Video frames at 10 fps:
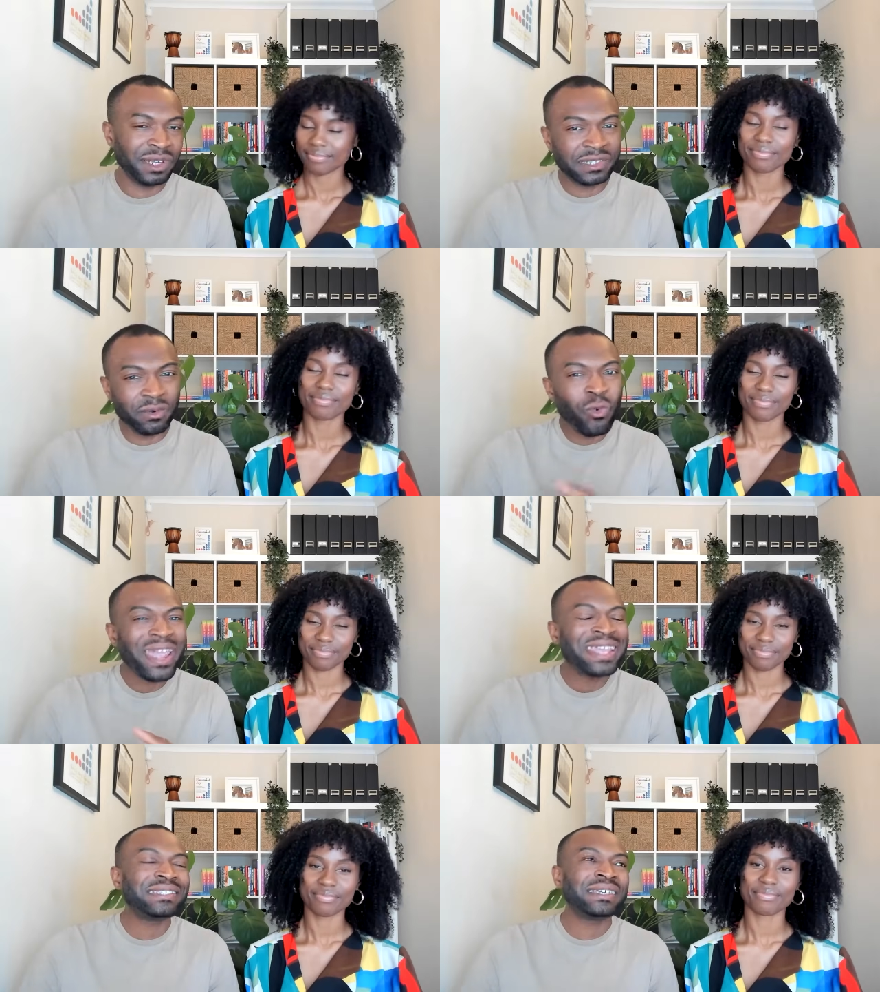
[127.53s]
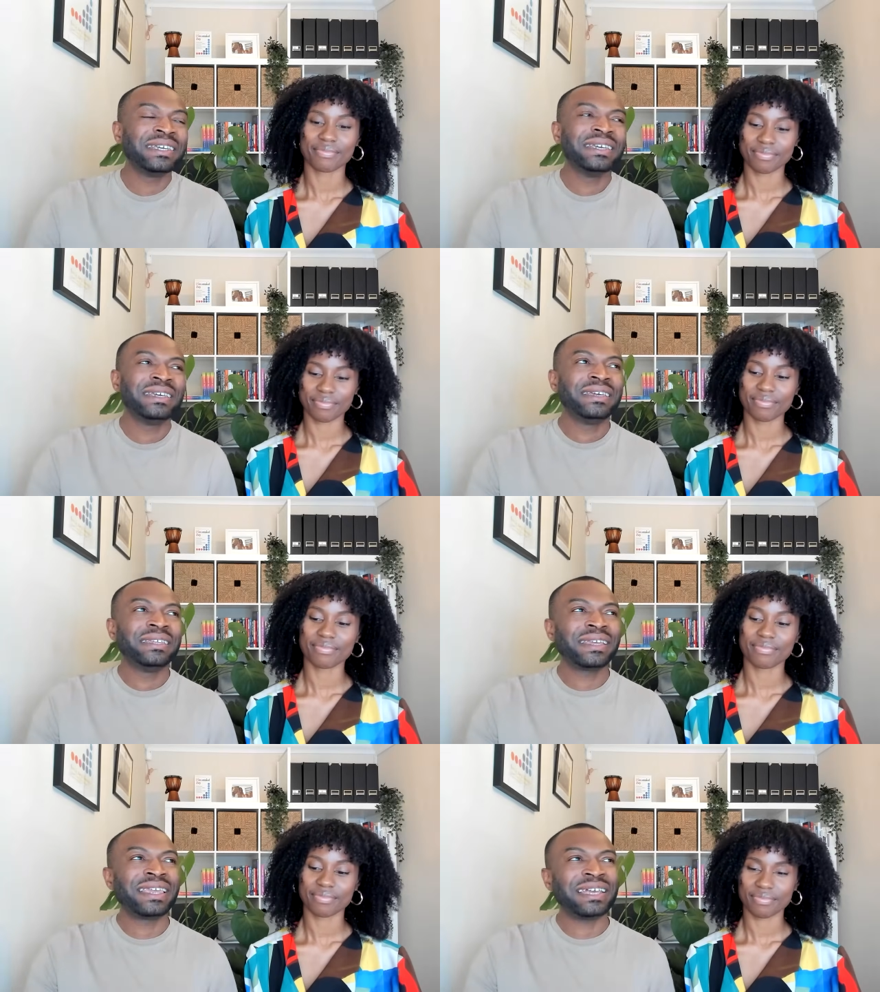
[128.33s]
Speaker 1: there's a weight
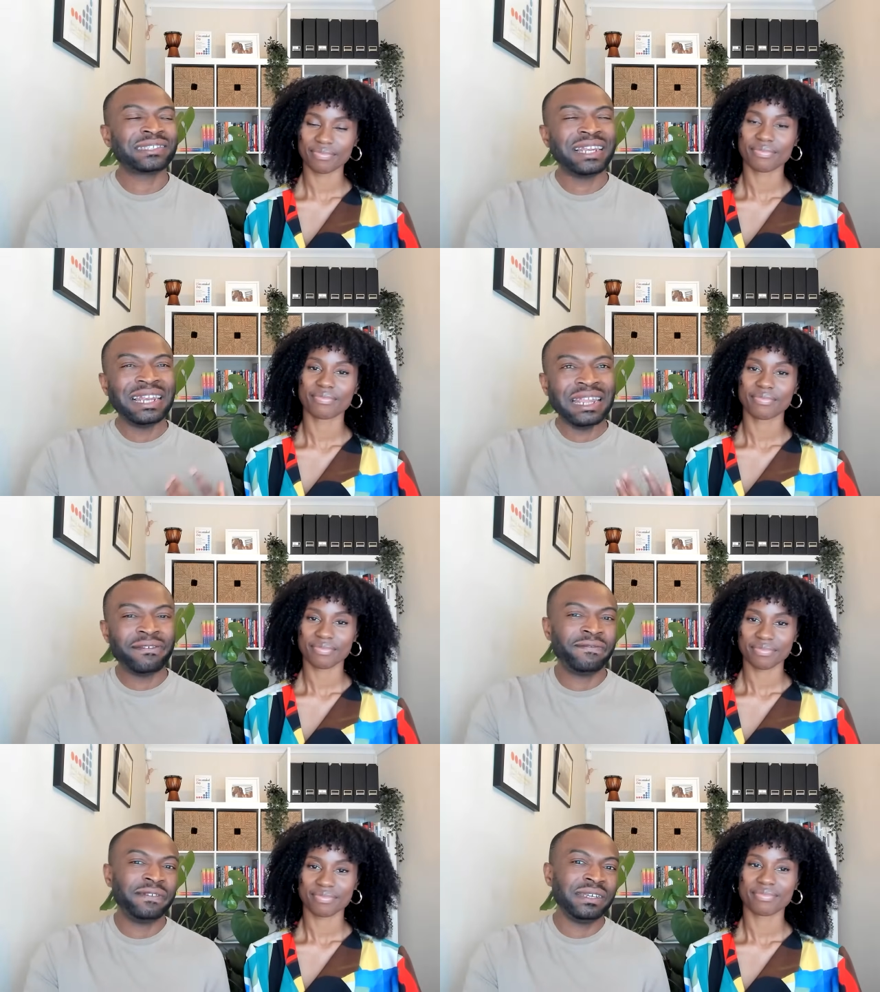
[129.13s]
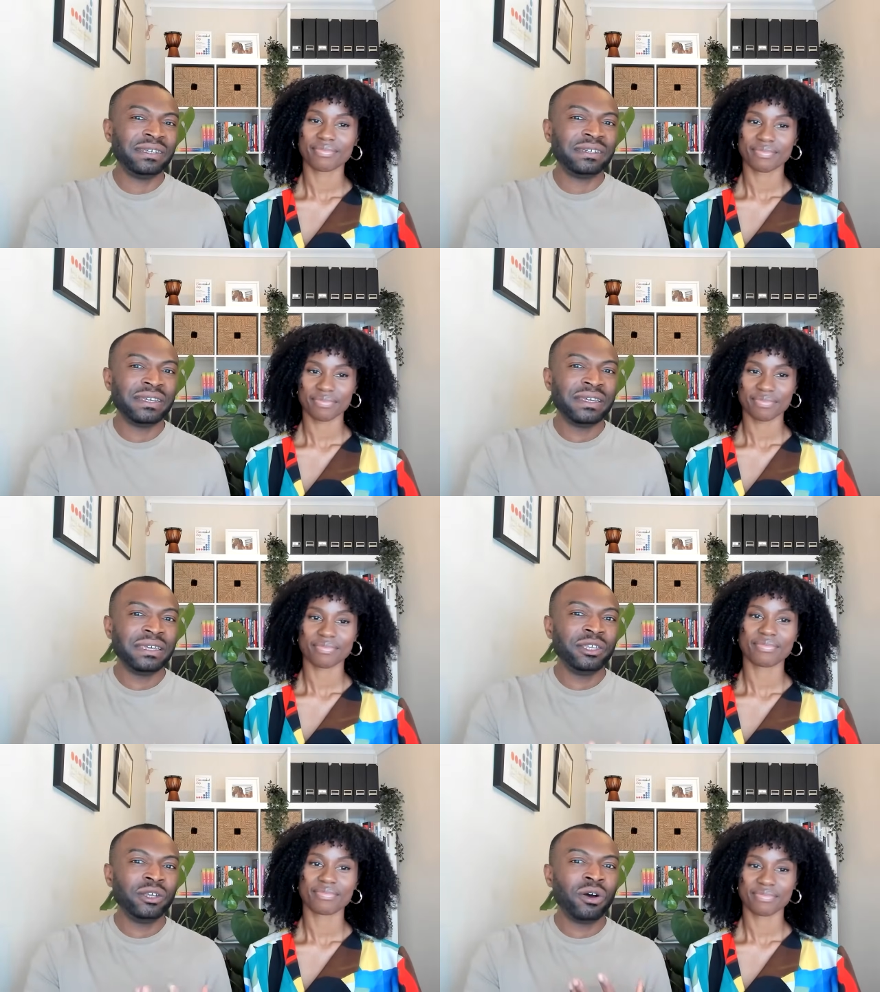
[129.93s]
that gets lifted
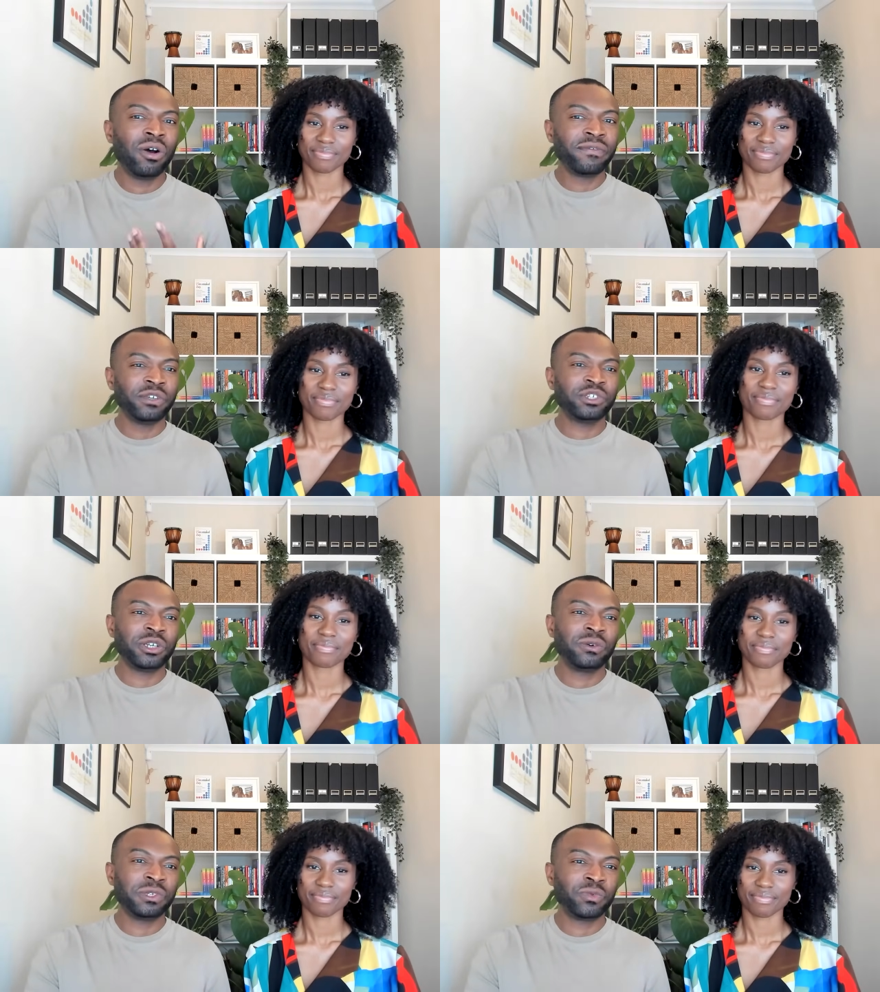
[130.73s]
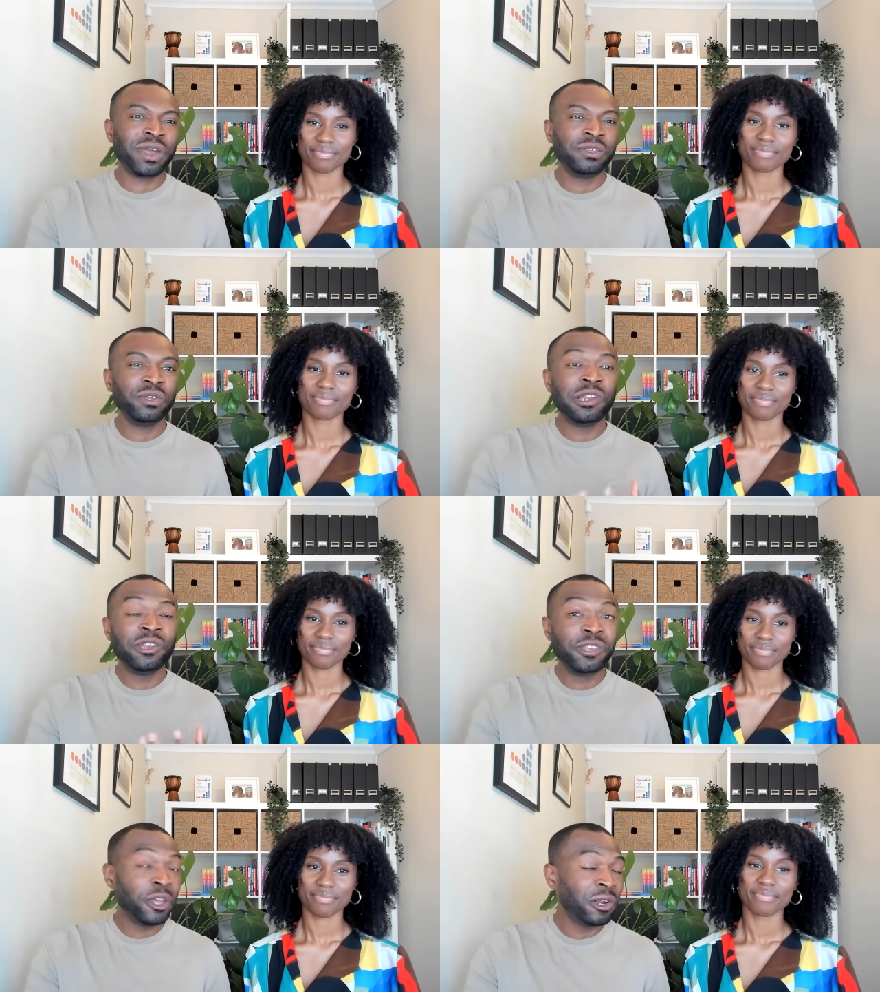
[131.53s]
you know, off your shoulders when you
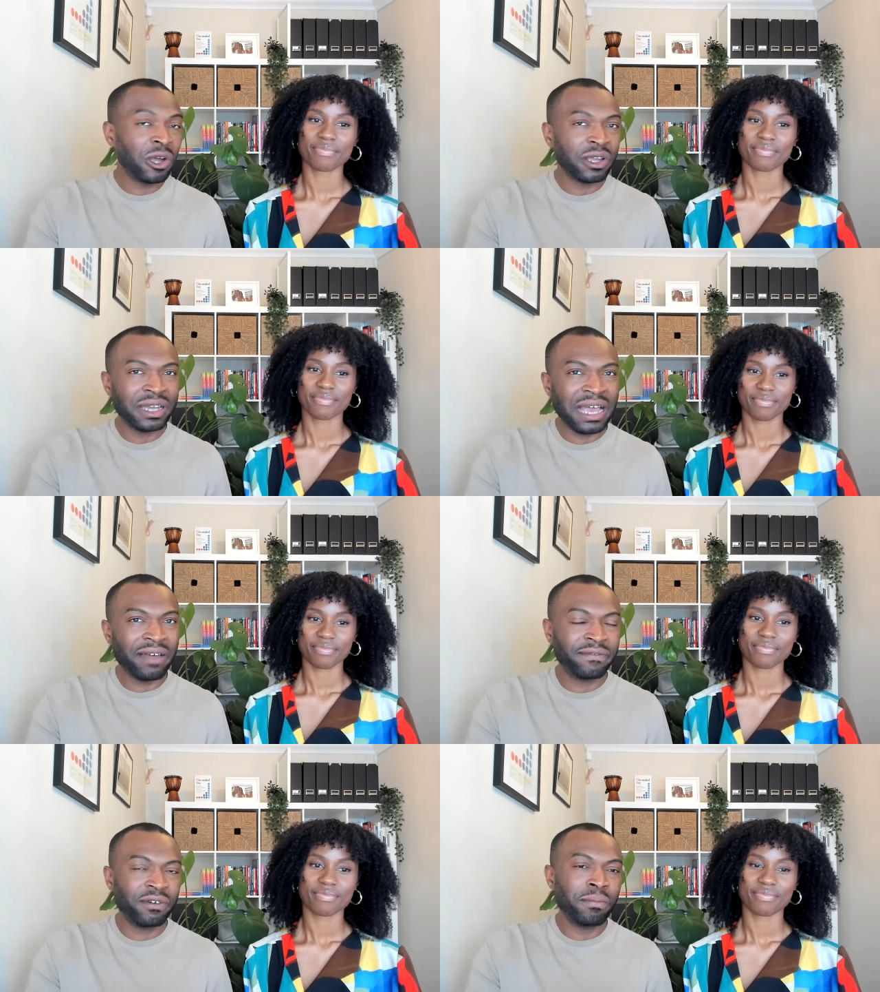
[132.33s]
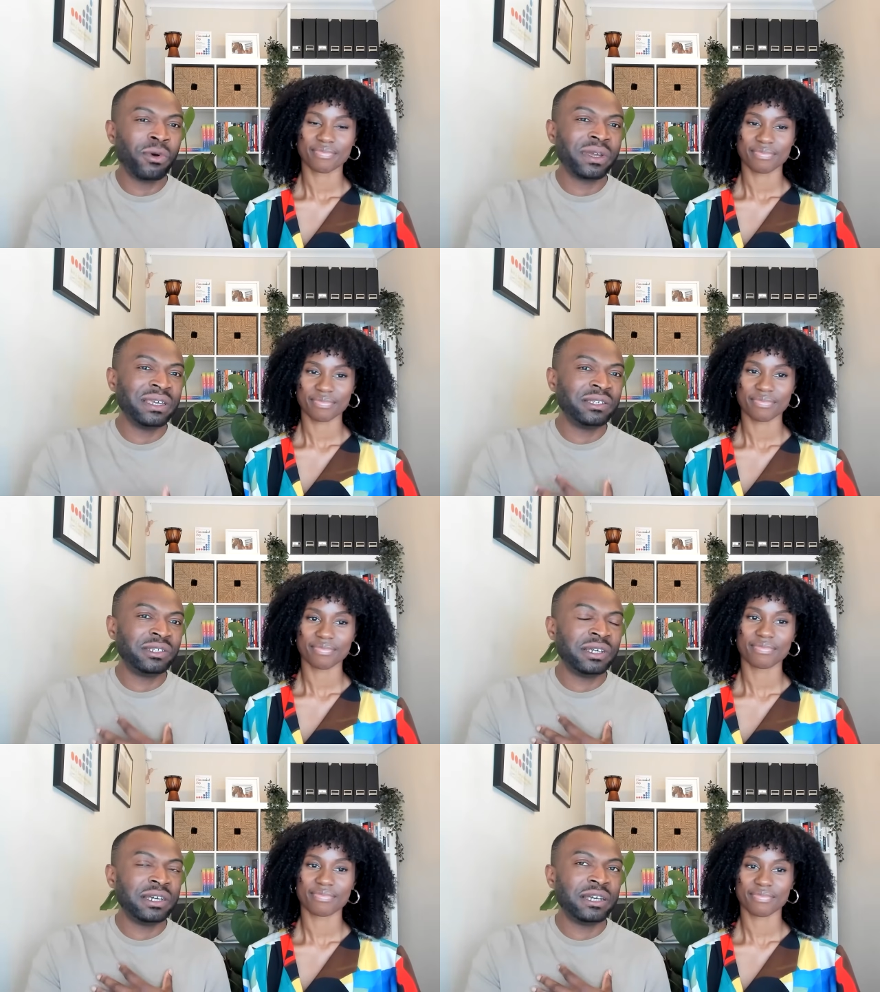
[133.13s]
no longer have a
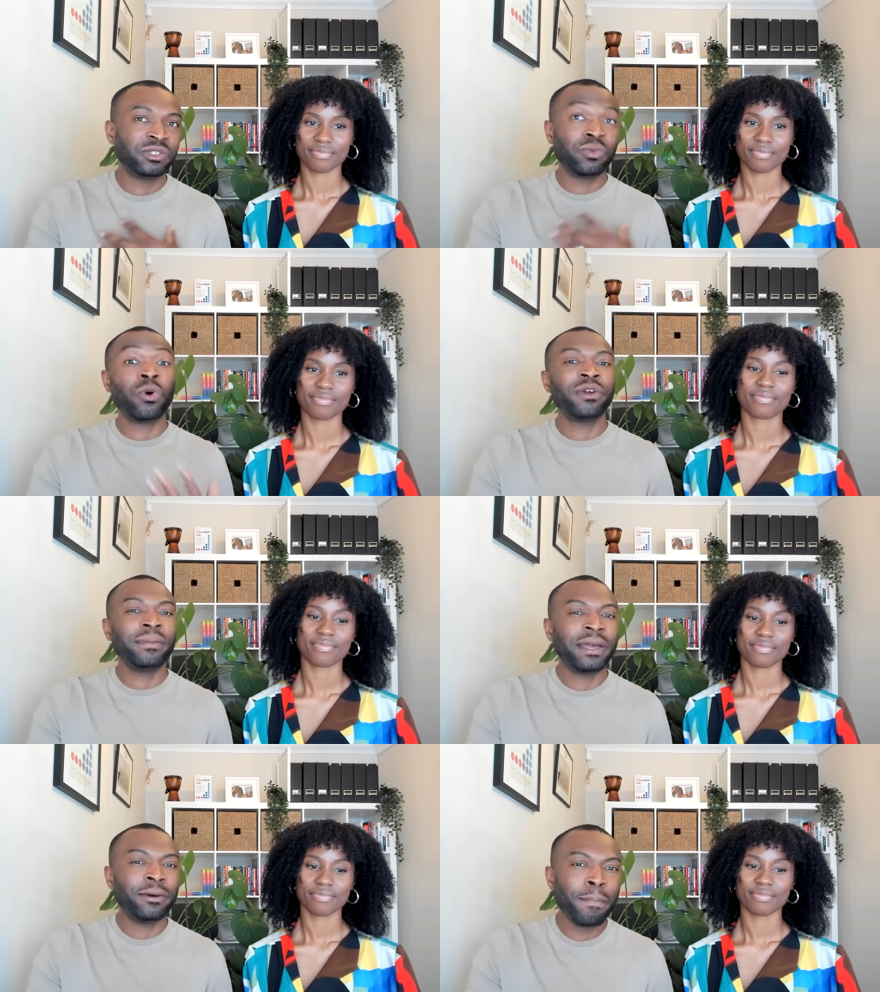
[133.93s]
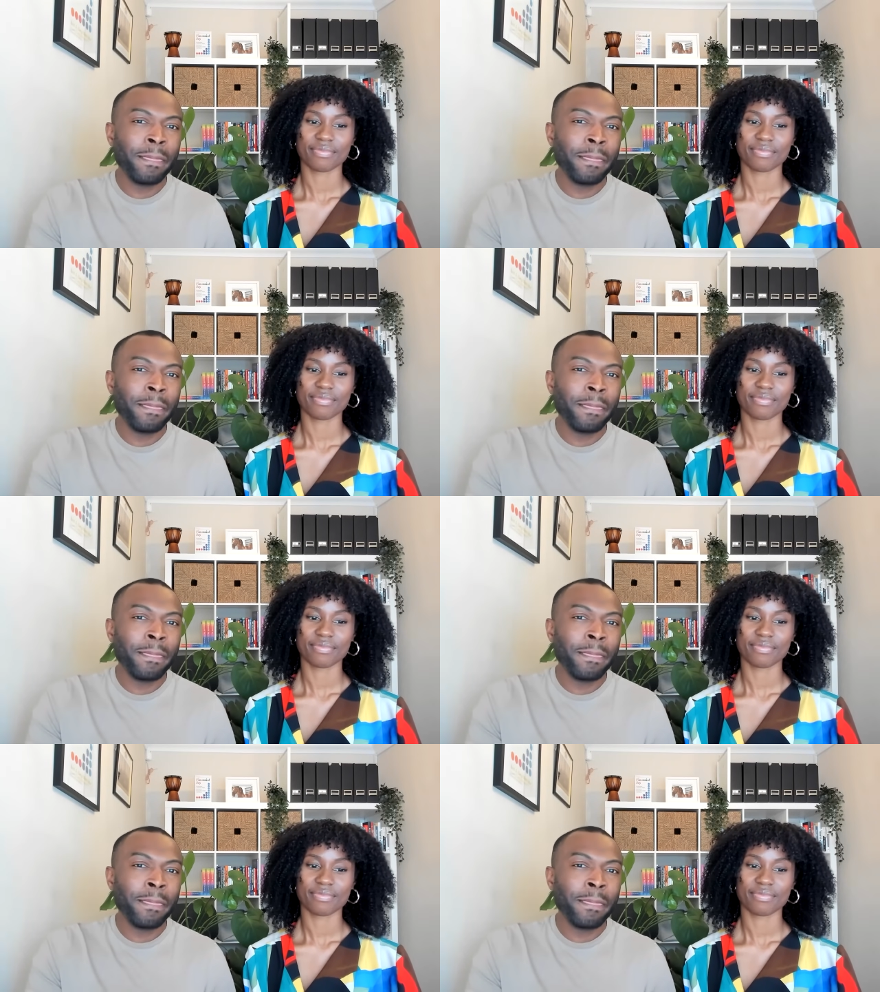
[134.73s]
mortgage uh, to worry about.